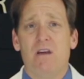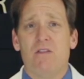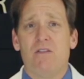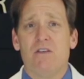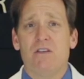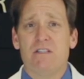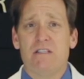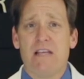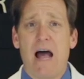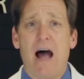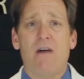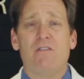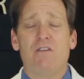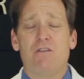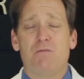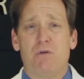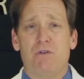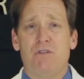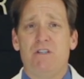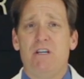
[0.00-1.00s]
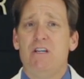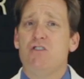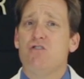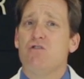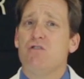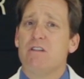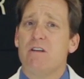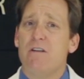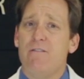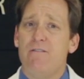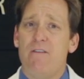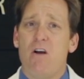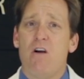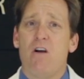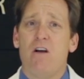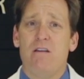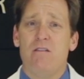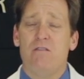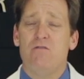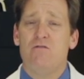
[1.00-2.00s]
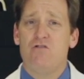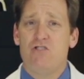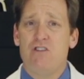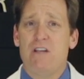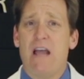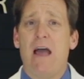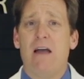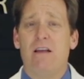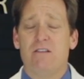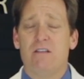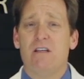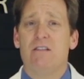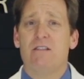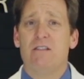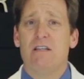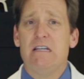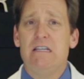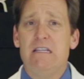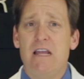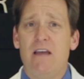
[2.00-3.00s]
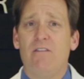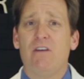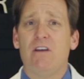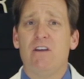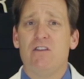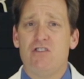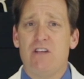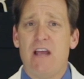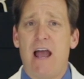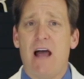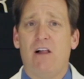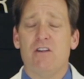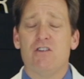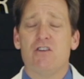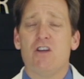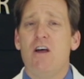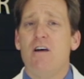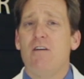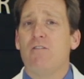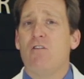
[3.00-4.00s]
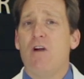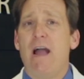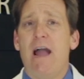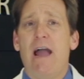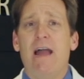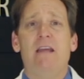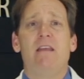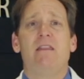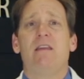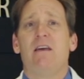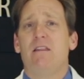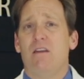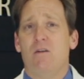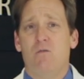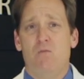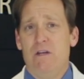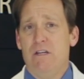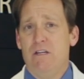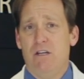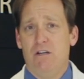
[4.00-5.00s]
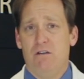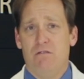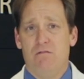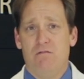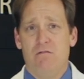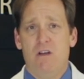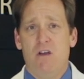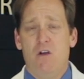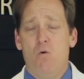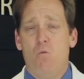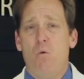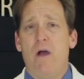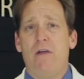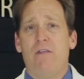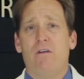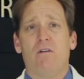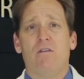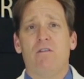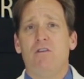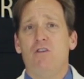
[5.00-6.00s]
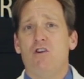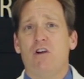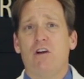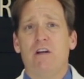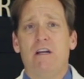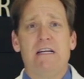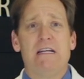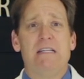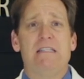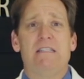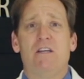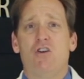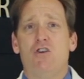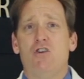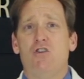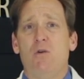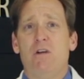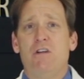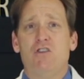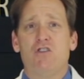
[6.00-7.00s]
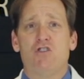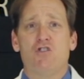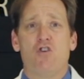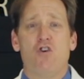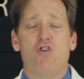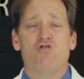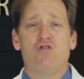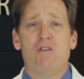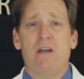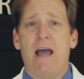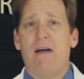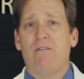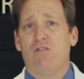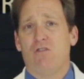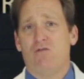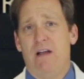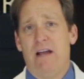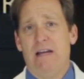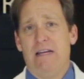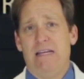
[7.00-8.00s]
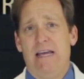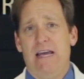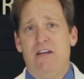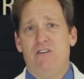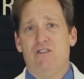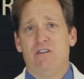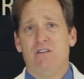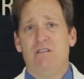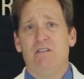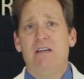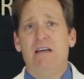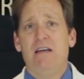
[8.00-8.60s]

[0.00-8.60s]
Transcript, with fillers: The salvage procedure is a significant challenge for anything that we do. Whether you're going to consider doing surgery after radiation,